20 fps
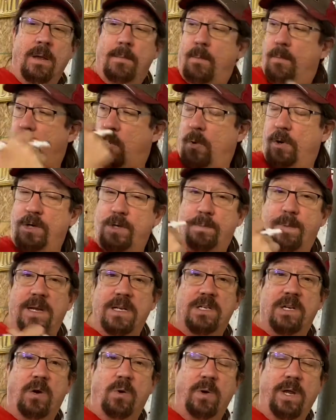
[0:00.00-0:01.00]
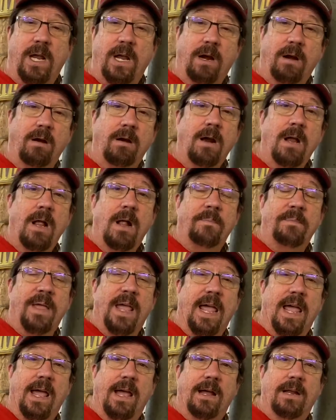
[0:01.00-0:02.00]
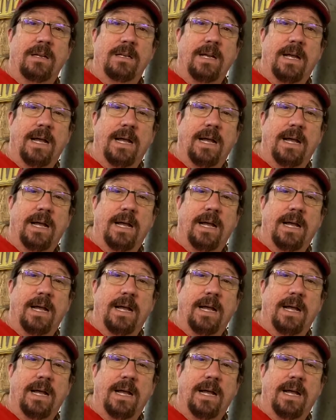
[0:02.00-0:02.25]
orange Pinto here, and